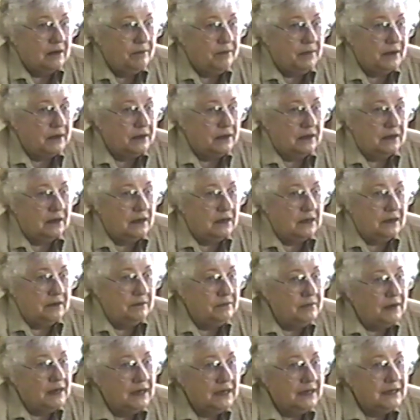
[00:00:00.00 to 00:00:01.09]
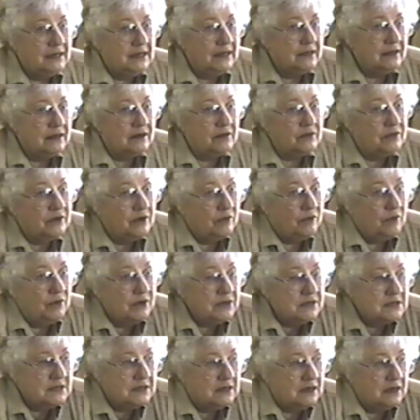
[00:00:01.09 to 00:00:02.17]
But in my day, if there
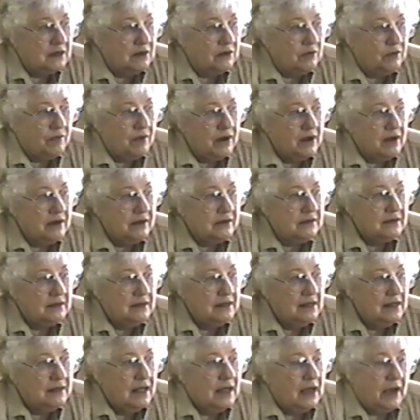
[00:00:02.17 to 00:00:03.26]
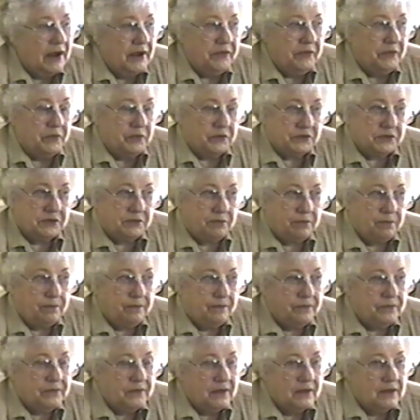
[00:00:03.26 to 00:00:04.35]
wasn't any around, and there was
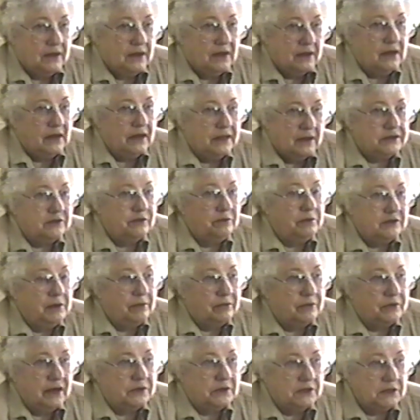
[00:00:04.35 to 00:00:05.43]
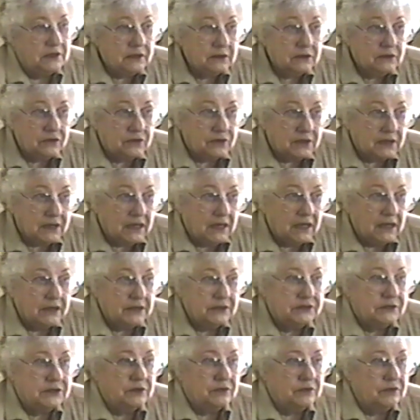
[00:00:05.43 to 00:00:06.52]
lots of people that did go to
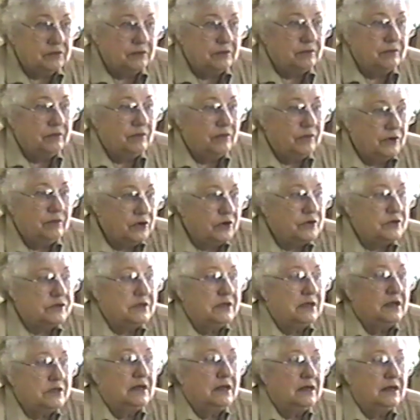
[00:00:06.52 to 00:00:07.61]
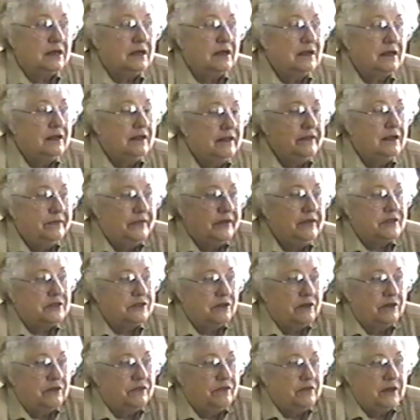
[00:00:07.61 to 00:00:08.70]
college, nursing and that
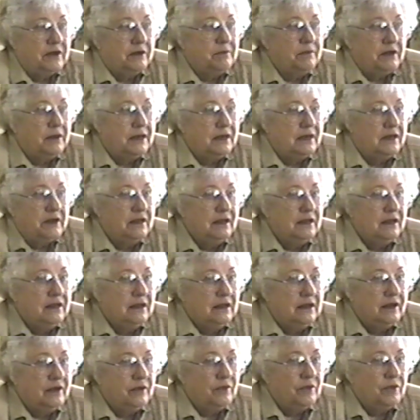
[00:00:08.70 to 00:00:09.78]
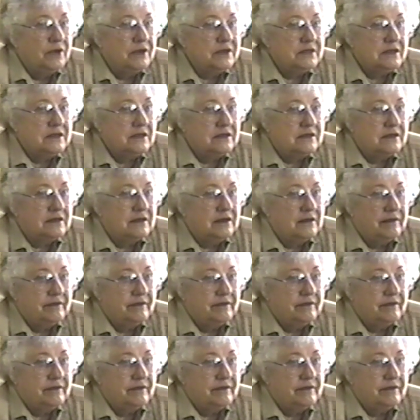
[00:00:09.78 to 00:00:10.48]
sort of thing, but it wasn't